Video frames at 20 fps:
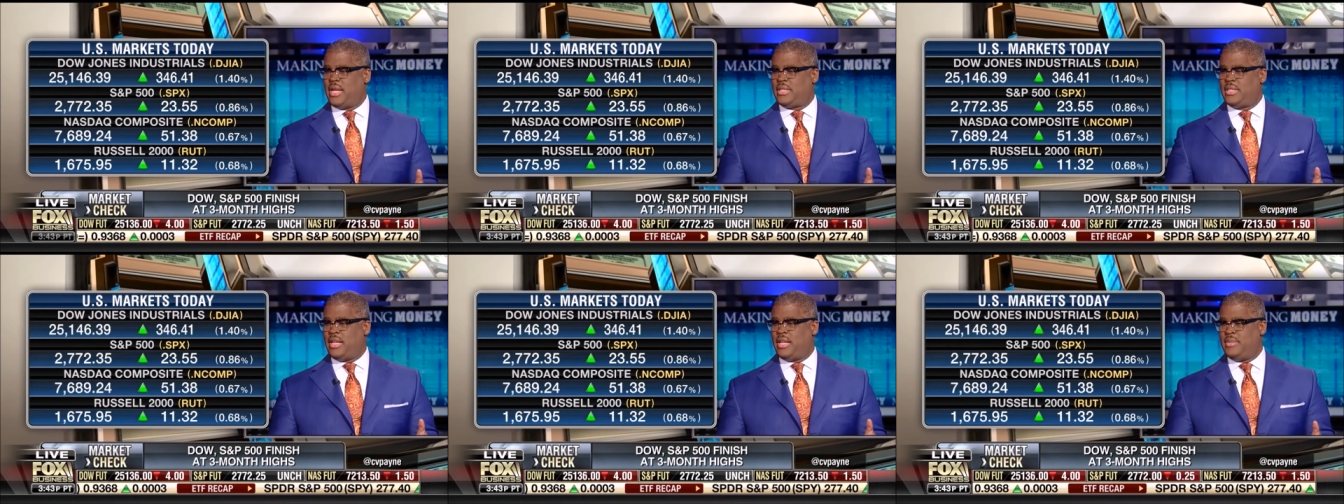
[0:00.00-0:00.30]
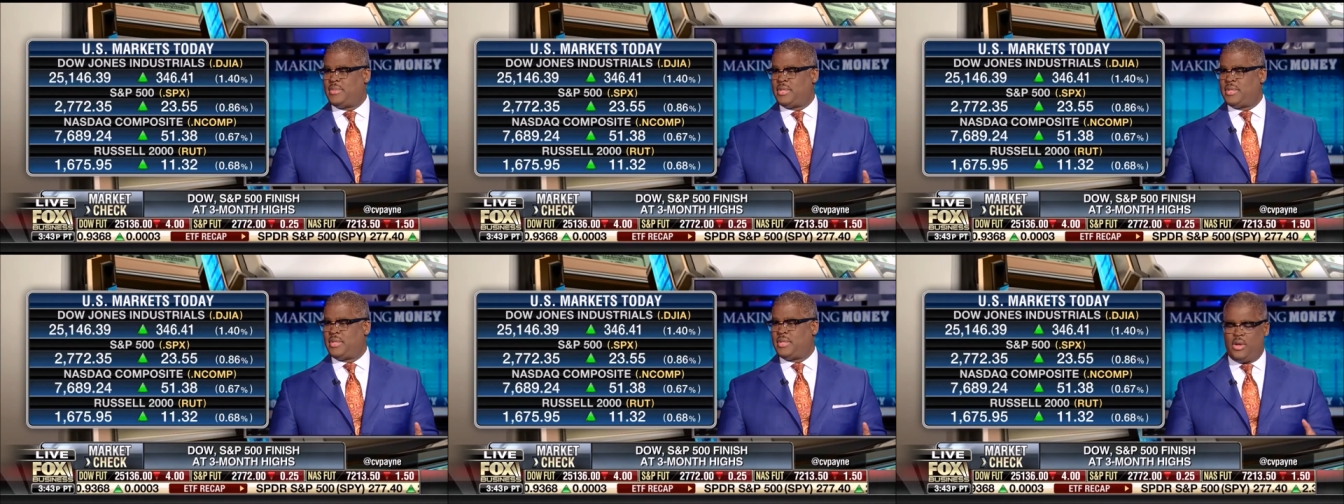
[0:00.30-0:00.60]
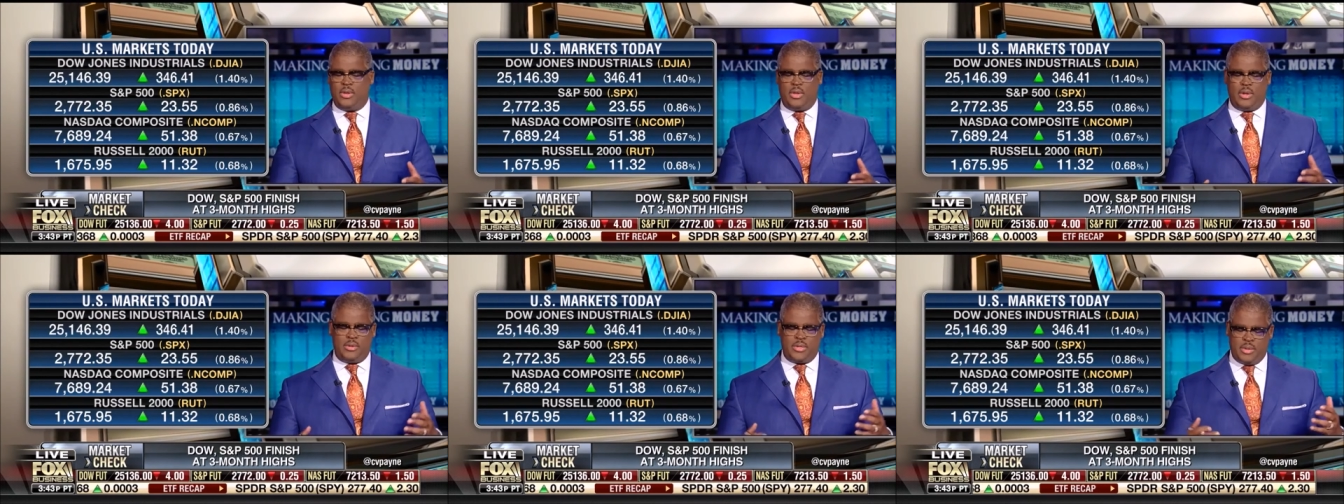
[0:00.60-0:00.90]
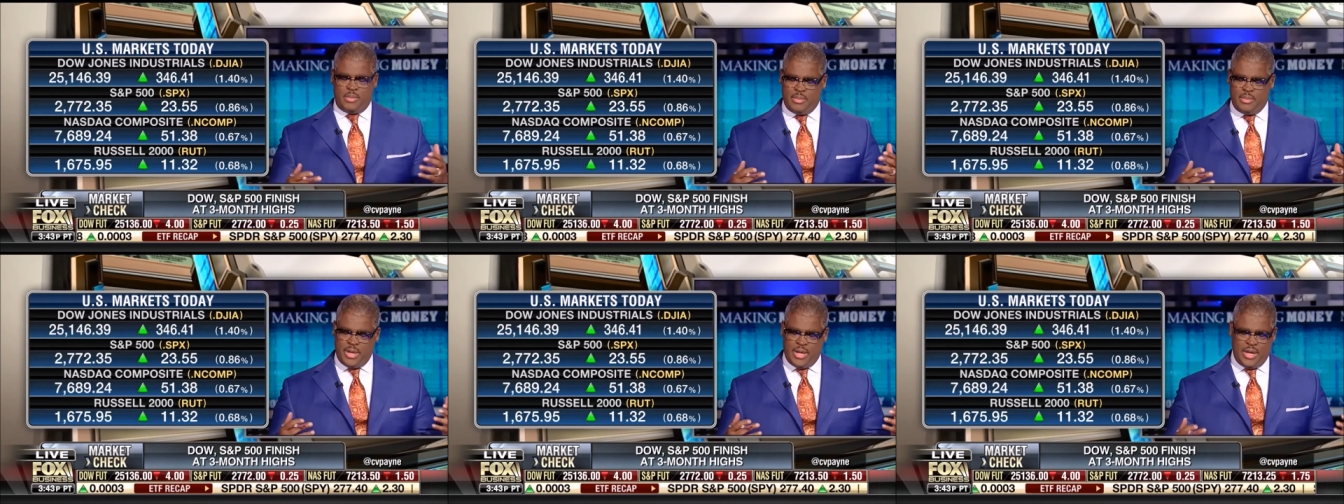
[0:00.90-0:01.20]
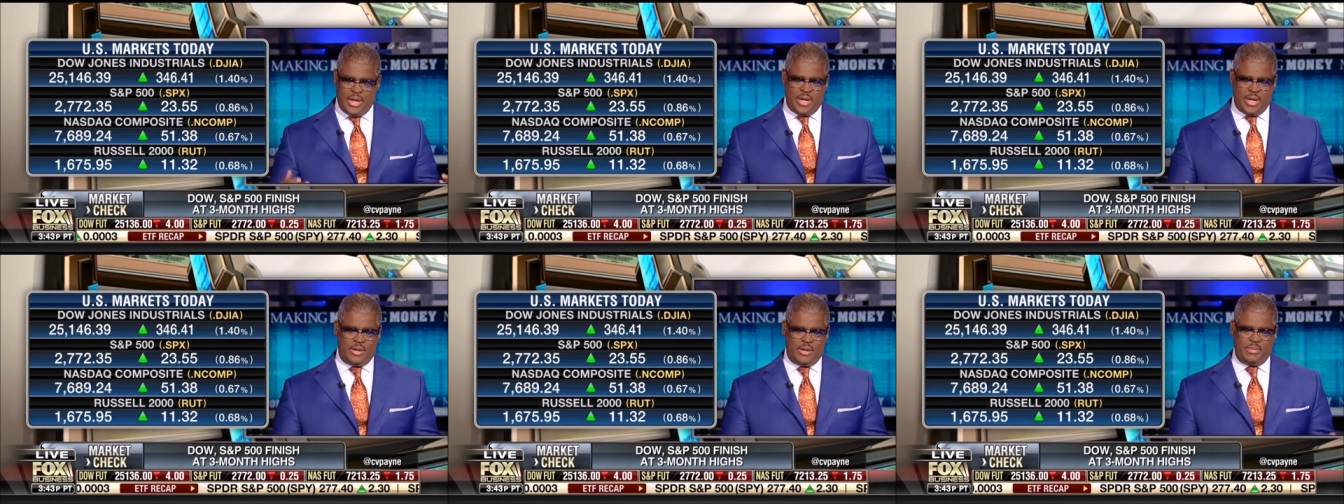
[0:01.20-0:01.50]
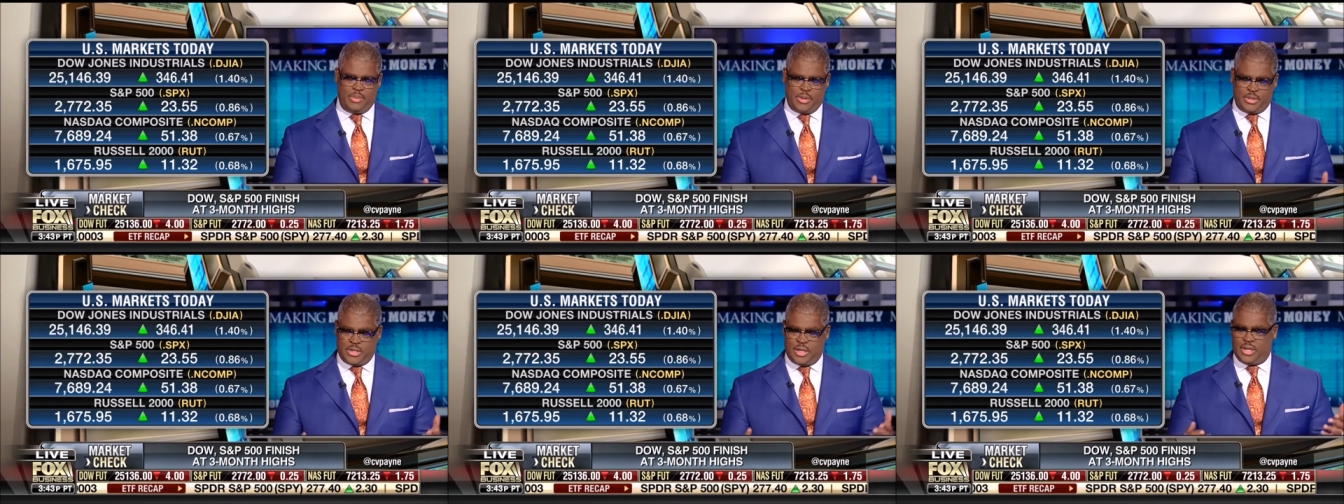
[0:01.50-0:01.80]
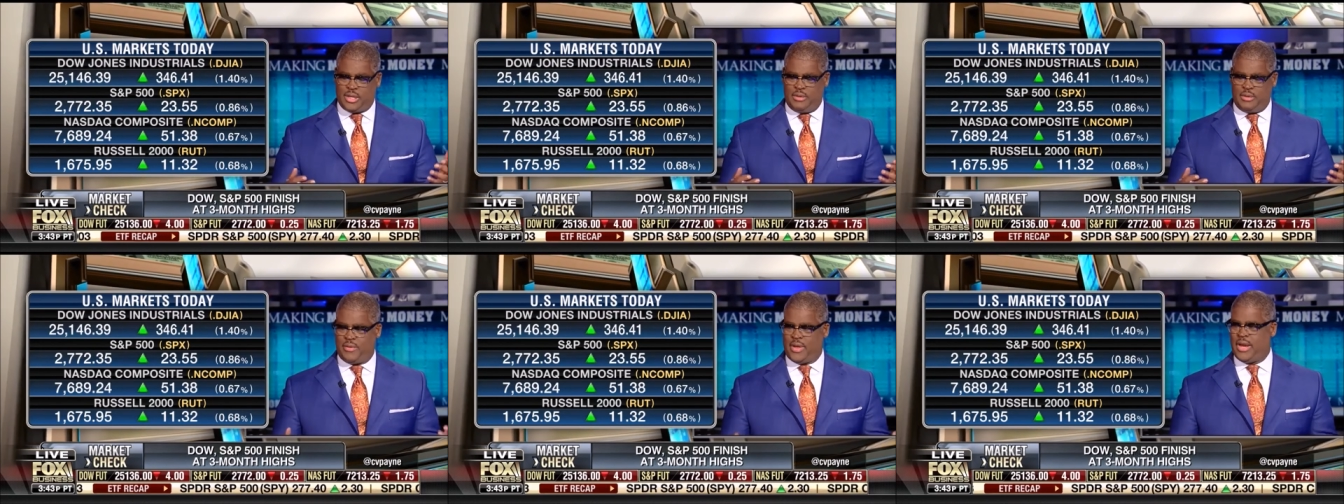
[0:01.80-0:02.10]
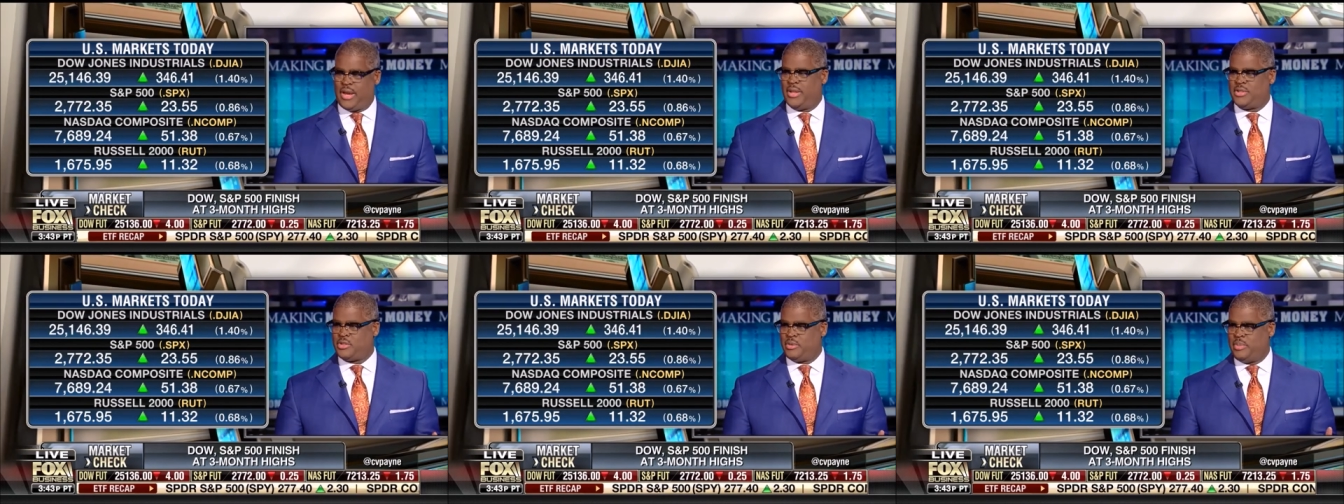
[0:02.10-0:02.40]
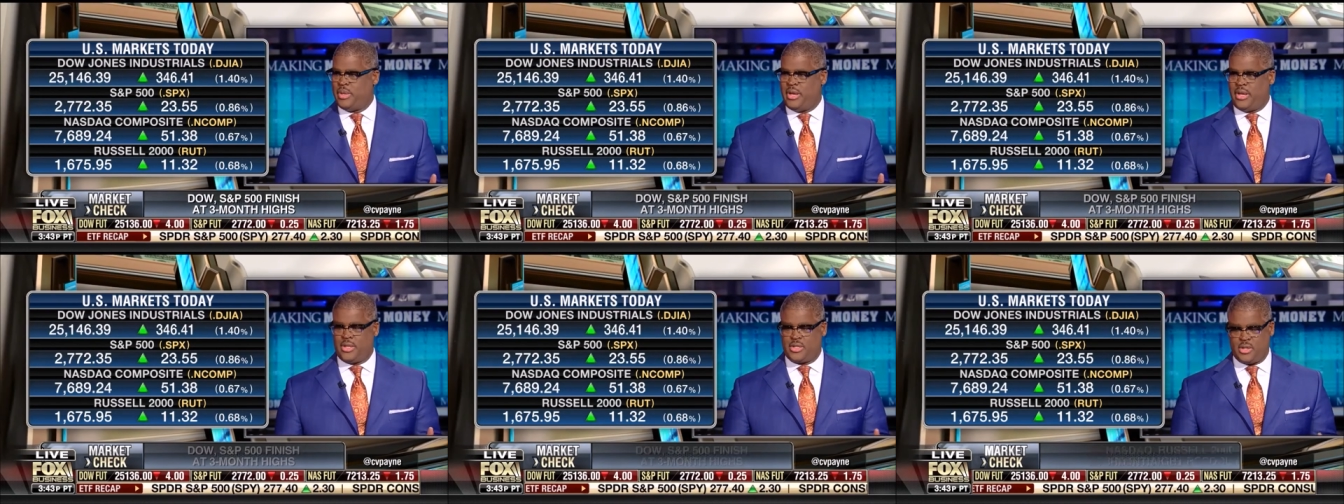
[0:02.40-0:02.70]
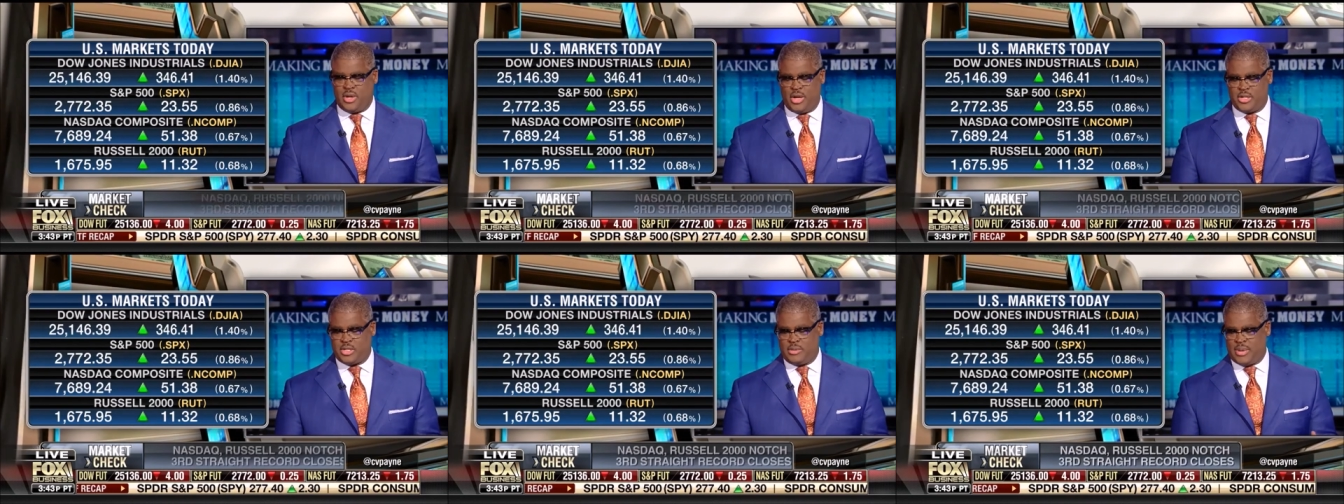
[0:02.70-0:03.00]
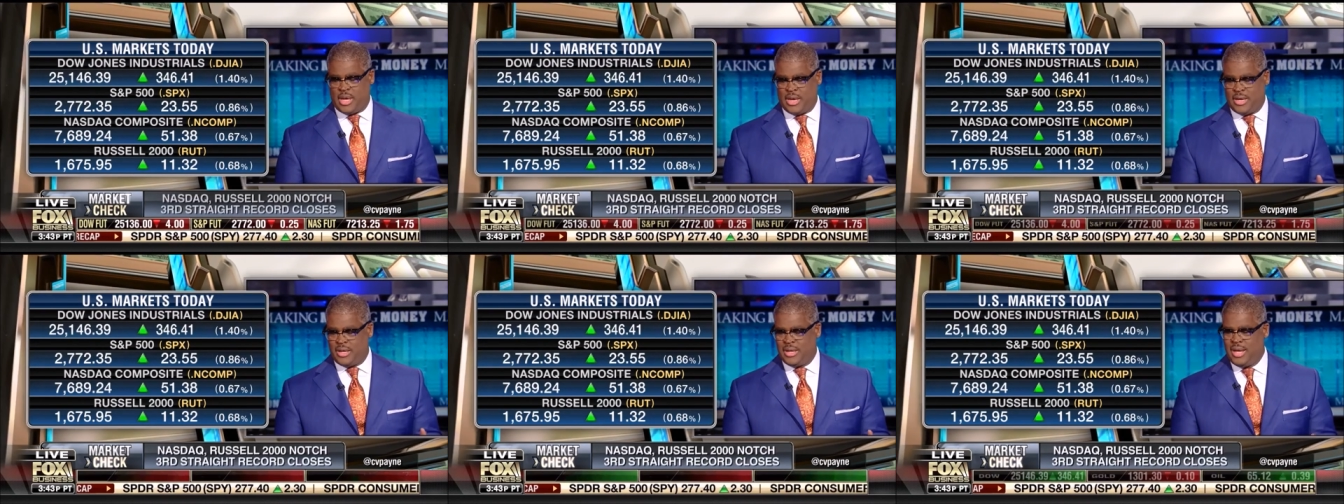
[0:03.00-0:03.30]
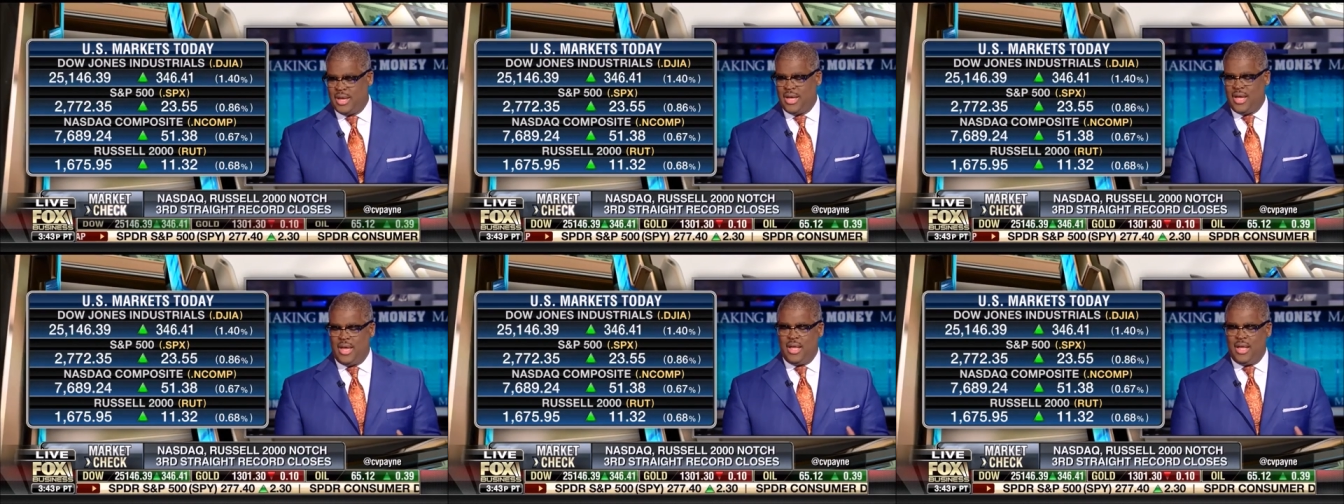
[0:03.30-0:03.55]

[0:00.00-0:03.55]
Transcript: names. I know that the media, particularly financial media, talks about it.